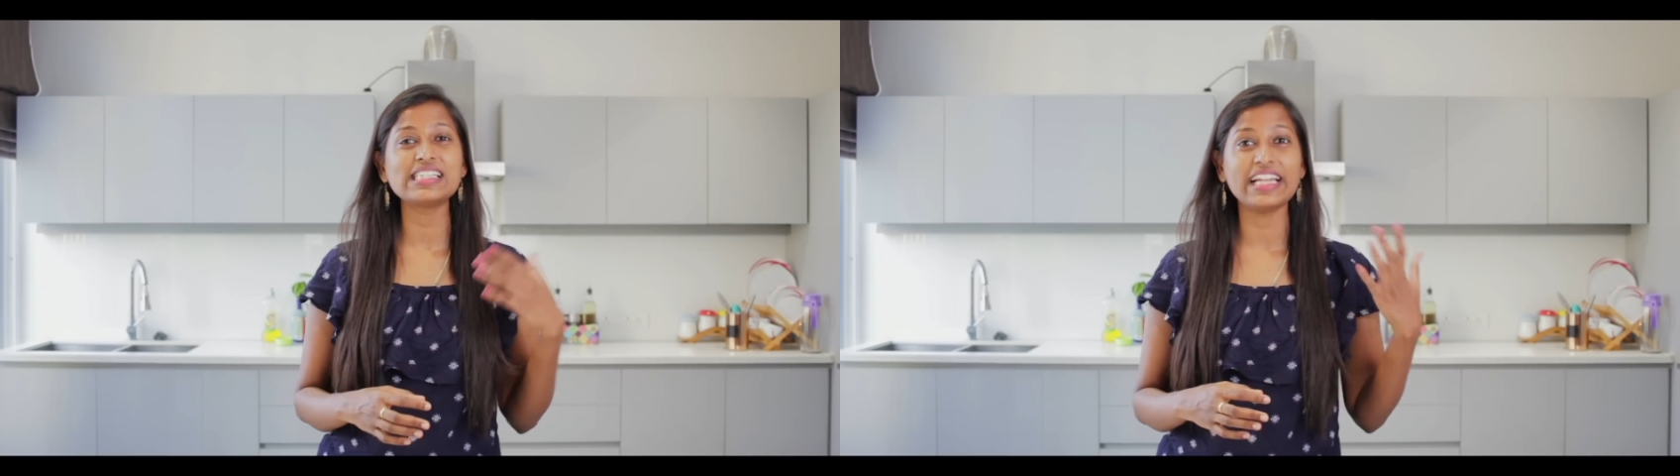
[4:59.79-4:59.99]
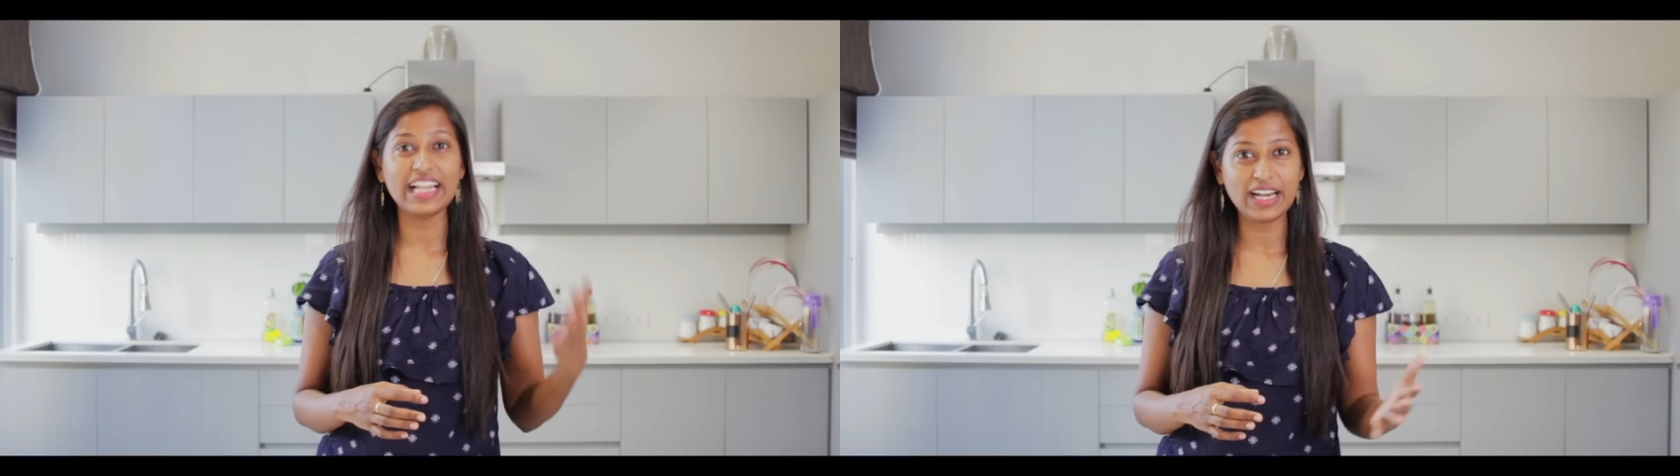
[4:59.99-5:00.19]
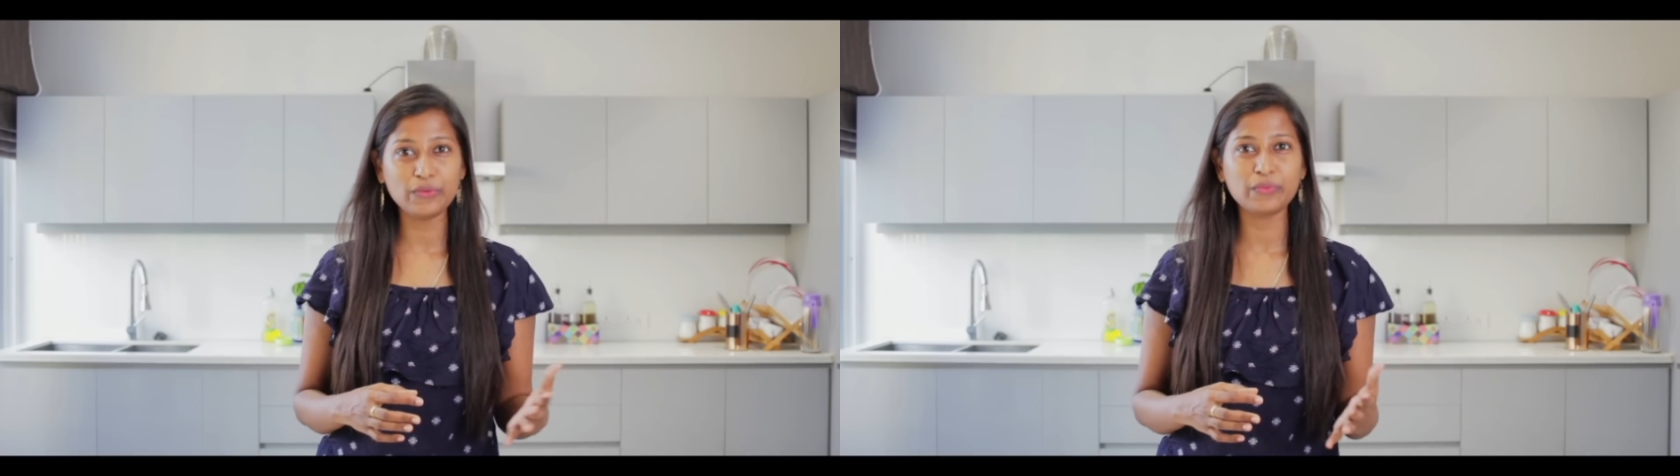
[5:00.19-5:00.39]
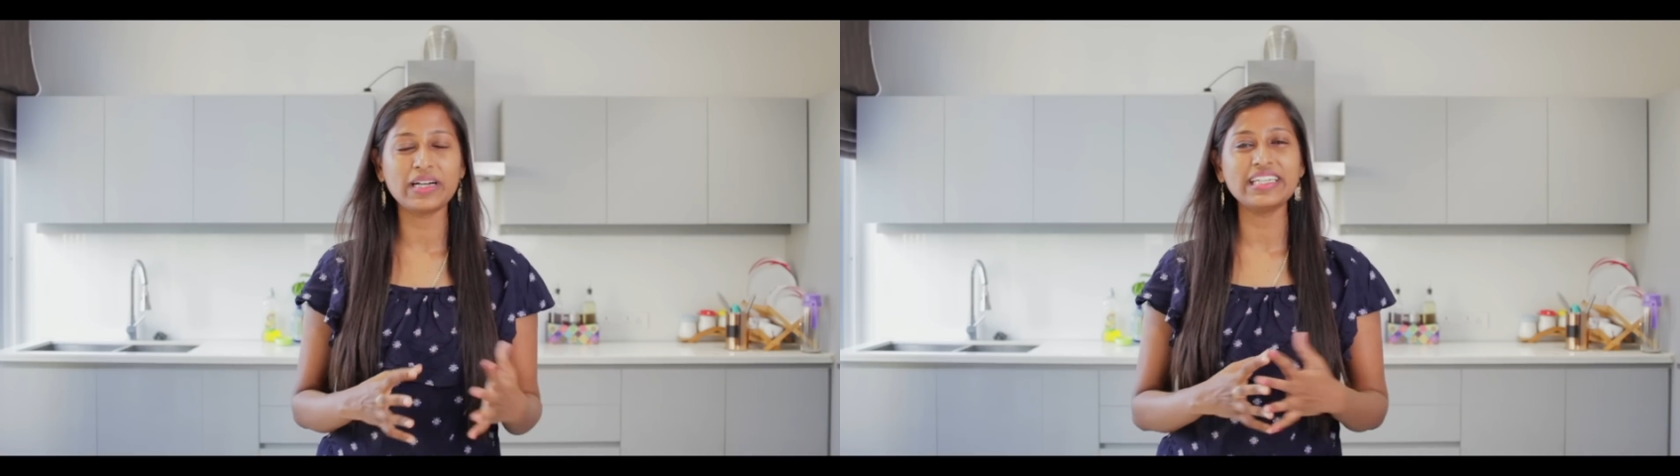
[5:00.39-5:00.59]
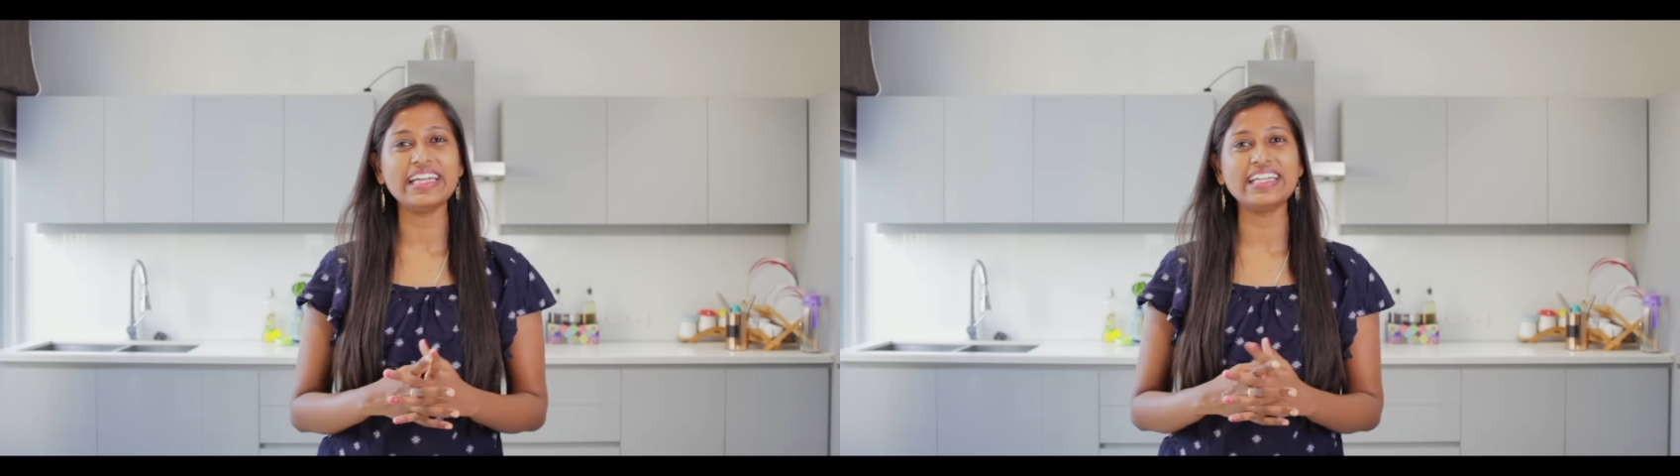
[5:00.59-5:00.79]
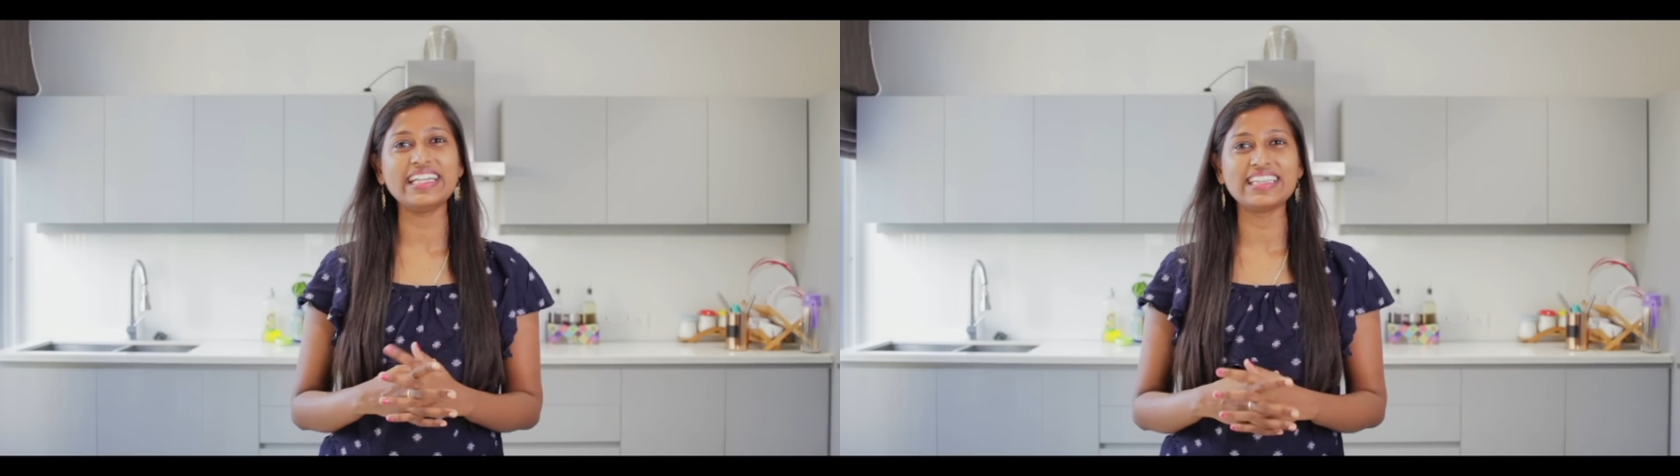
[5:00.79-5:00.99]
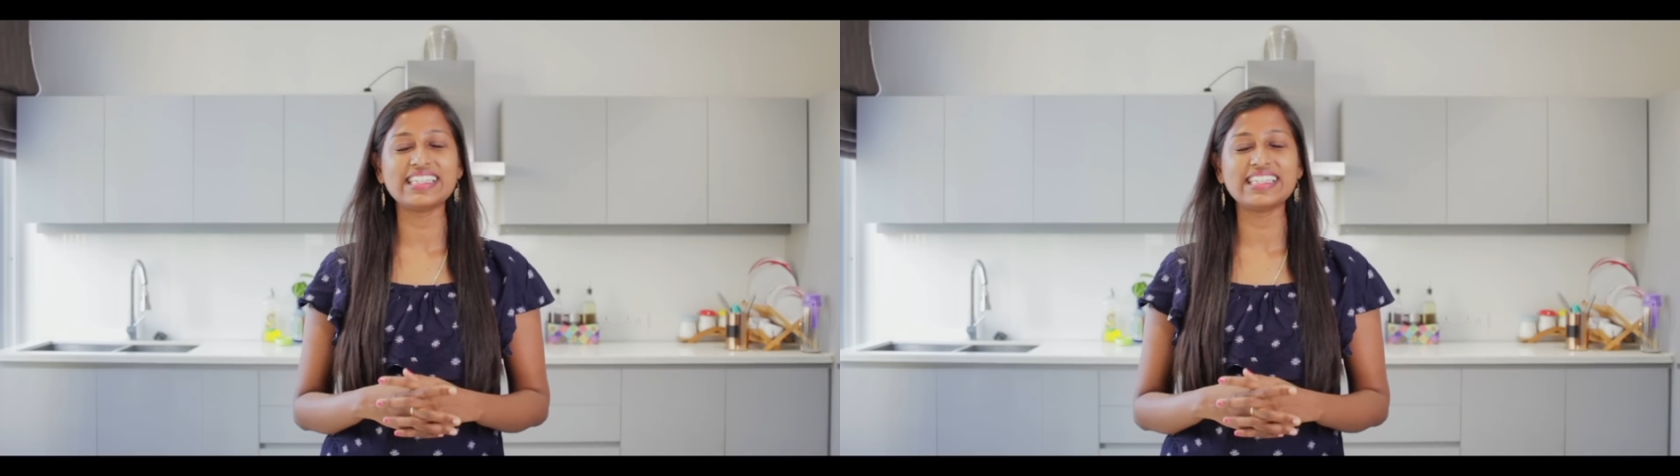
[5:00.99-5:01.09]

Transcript: They'll have fun eating